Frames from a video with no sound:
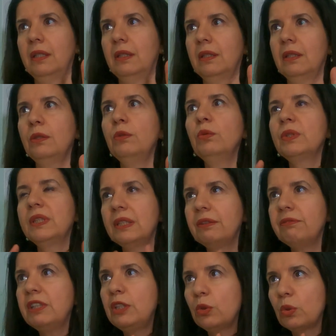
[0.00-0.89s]

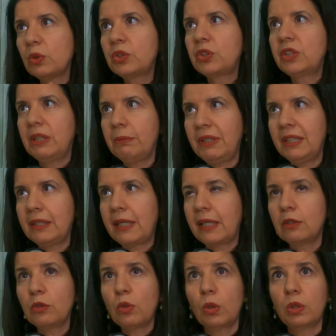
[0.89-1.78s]
using video streaming
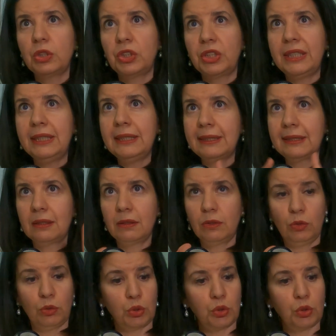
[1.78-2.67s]
technologies,
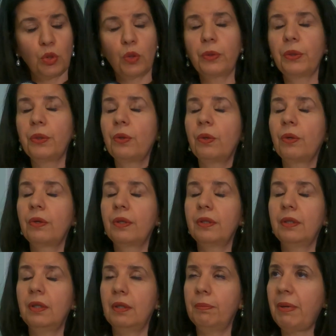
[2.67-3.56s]
you show
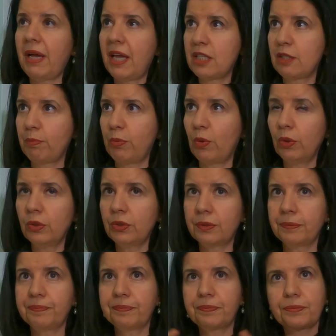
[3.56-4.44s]
your
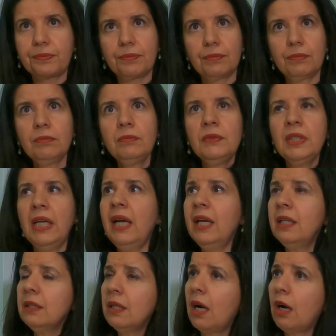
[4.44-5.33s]
passport,
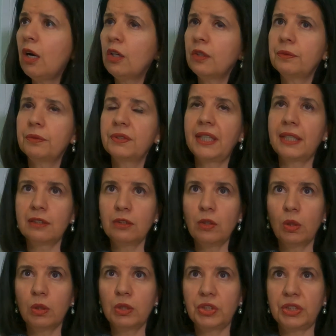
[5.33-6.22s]
and our
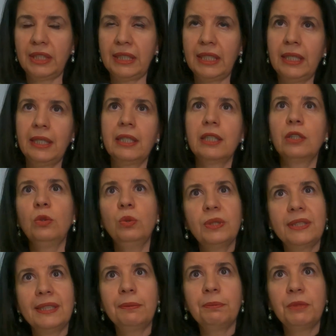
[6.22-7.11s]
technology
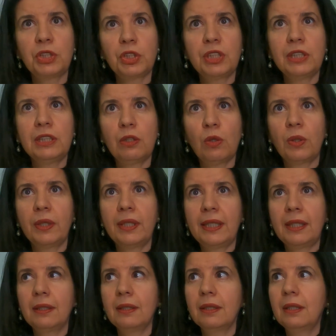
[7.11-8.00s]
using machine
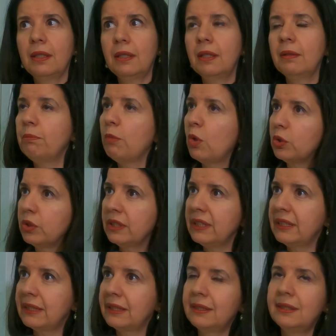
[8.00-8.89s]
learning
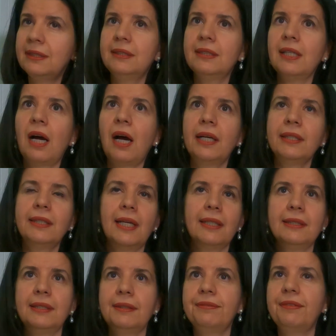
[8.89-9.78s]
models
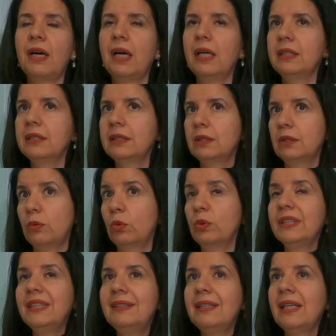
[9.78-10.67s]
identifies
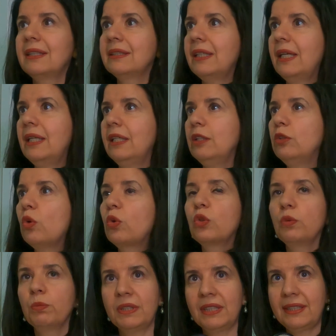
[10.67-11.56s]
or detects any
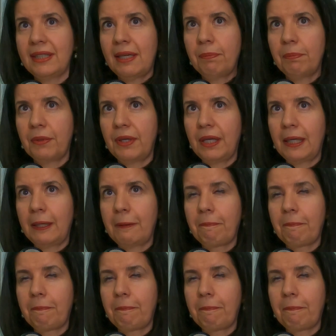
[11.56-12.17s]
document tampering.